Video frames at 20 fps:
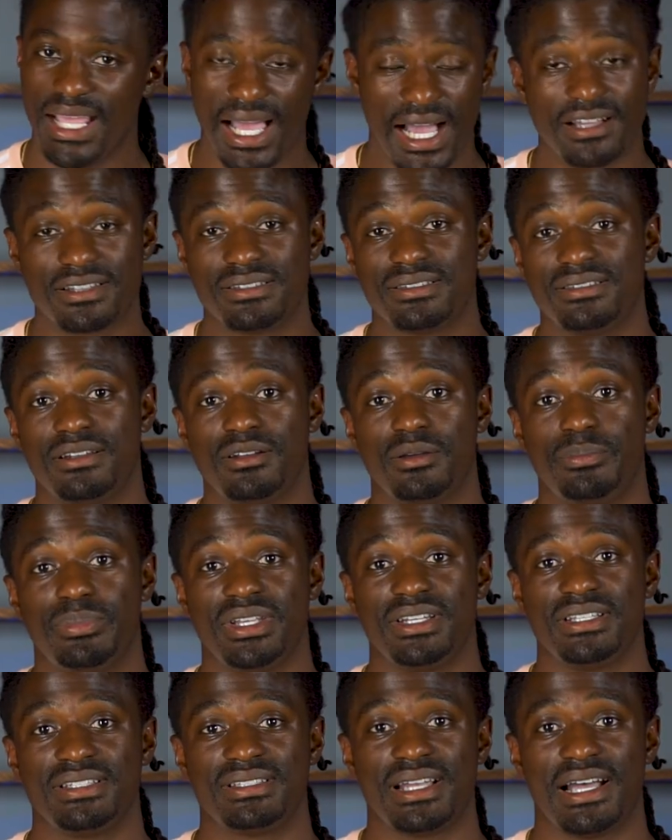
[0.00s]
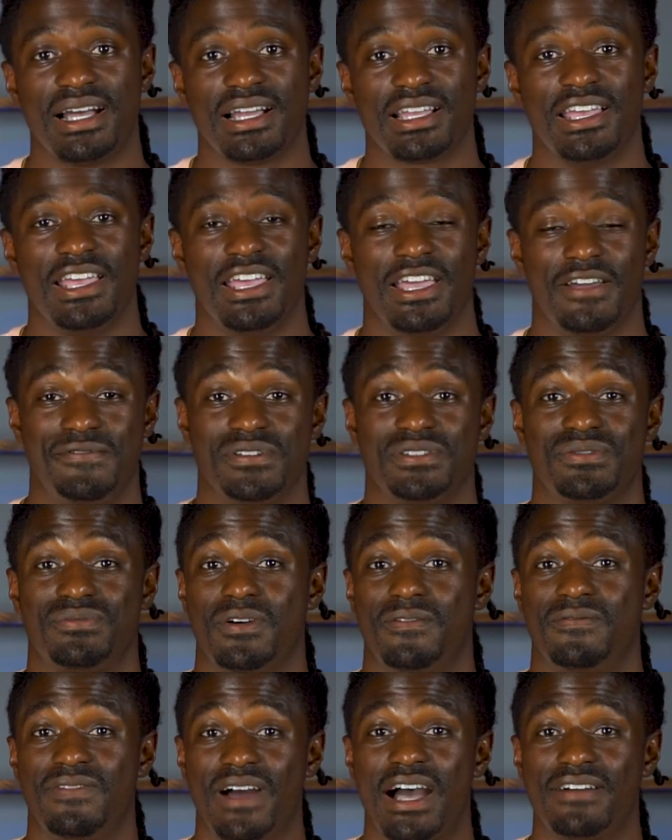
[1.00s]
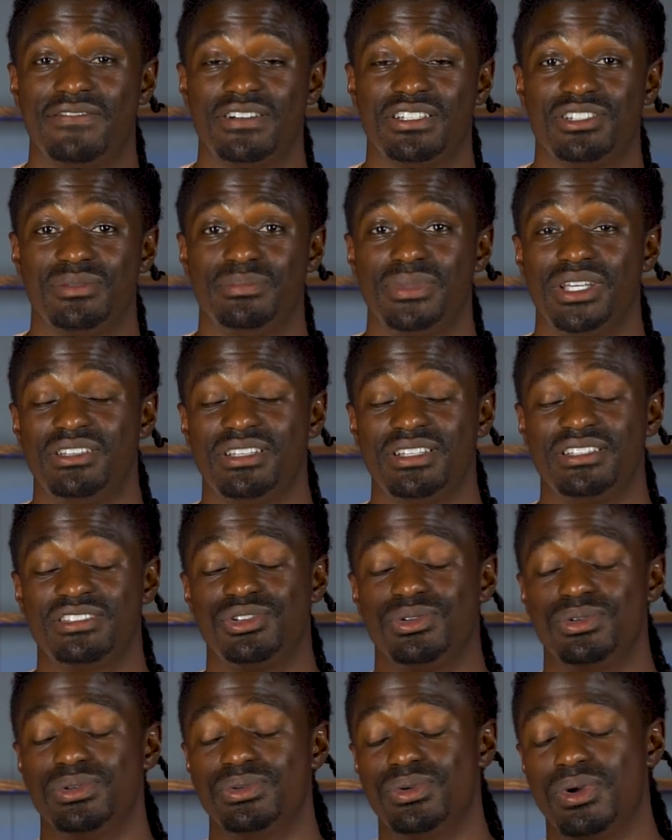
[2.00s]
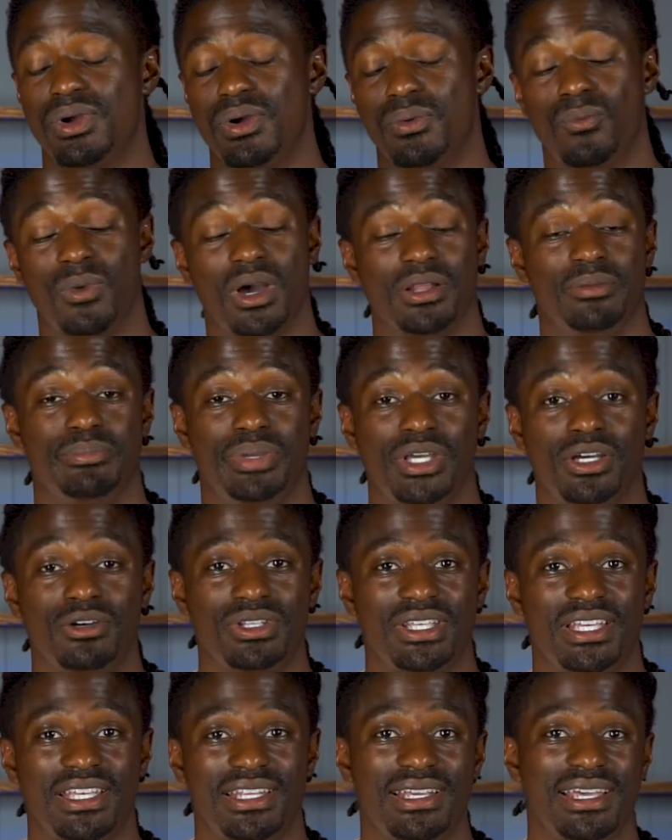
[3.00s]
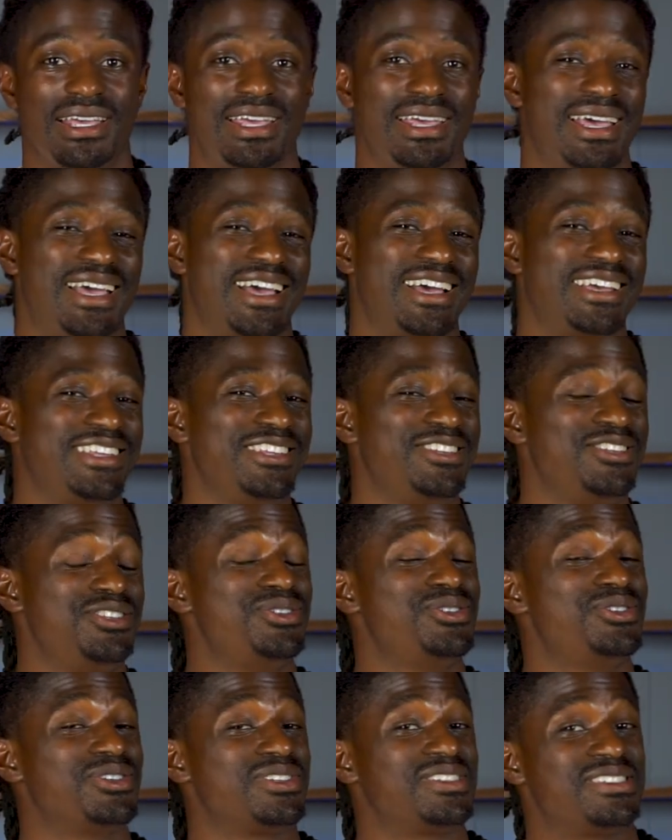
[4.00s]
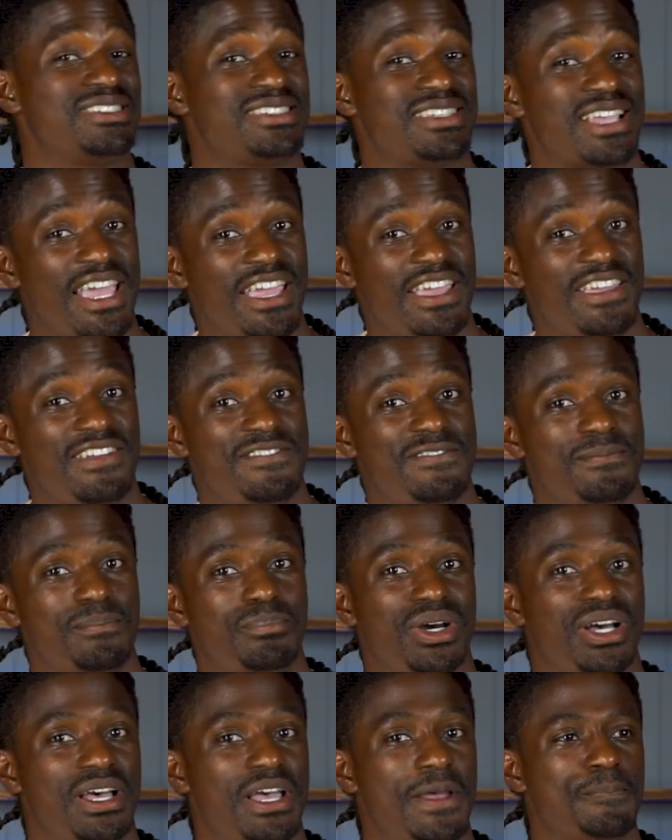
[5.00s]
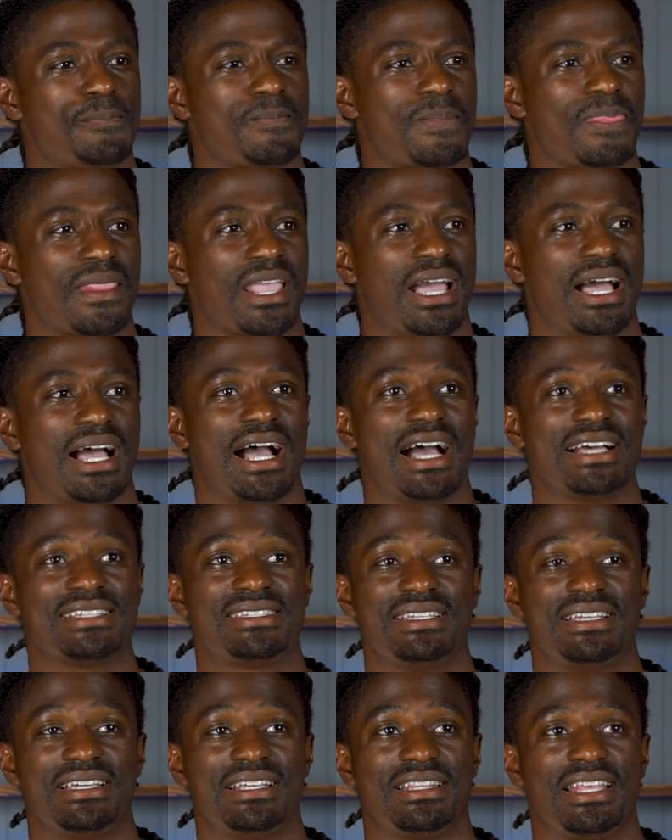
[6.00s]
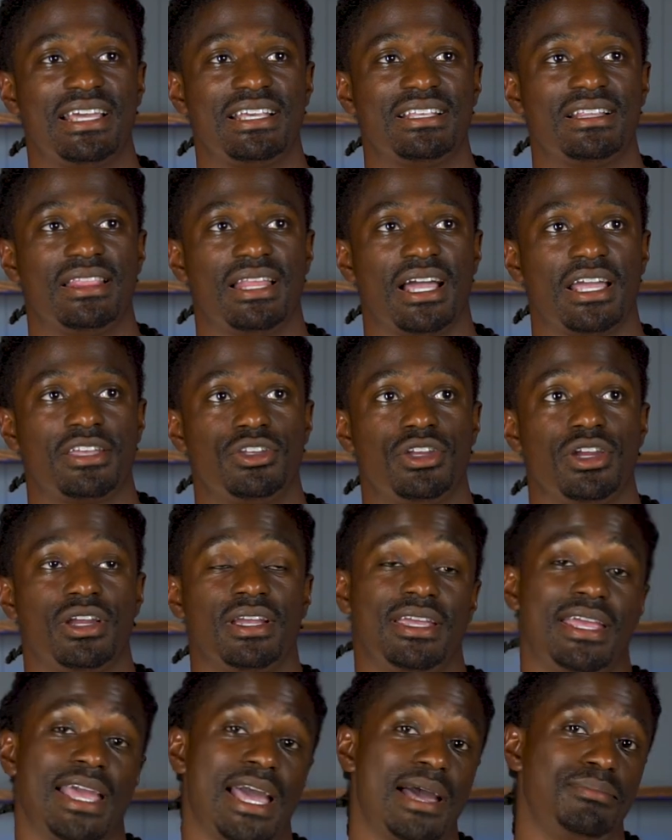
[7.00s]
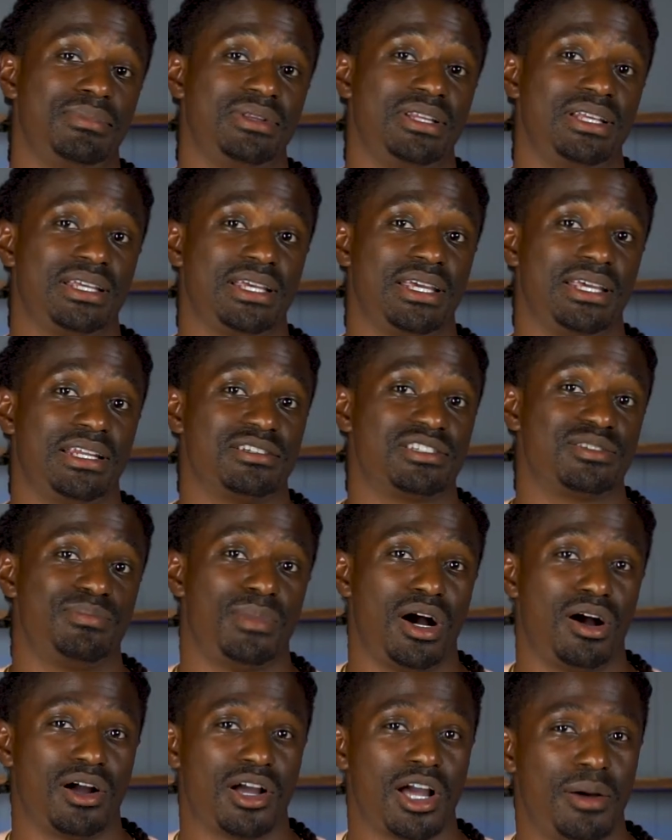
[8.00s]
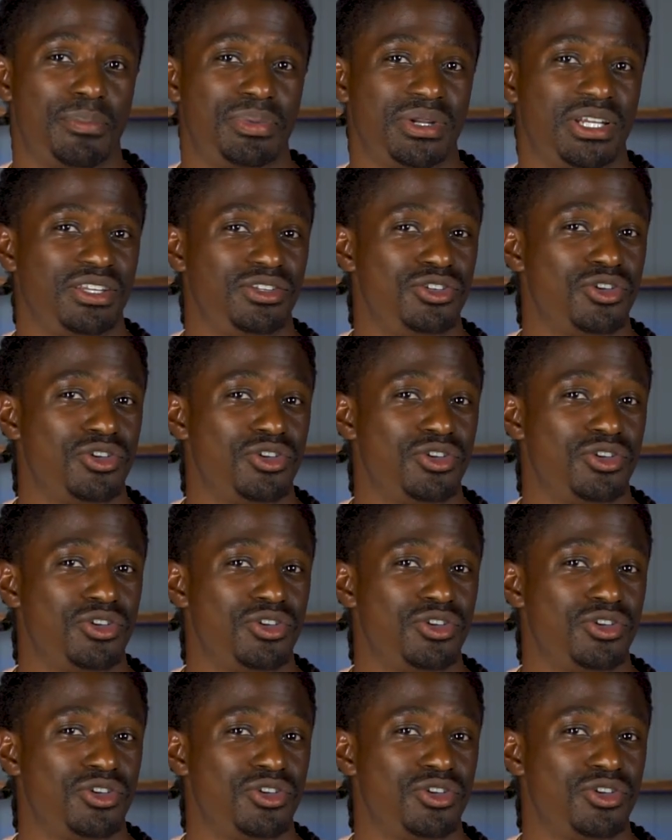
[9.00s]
I consider a penny stock. If it's from five hundred million dollars to one billion dollars, you're safe, but I see it that like you're gambling in a small company.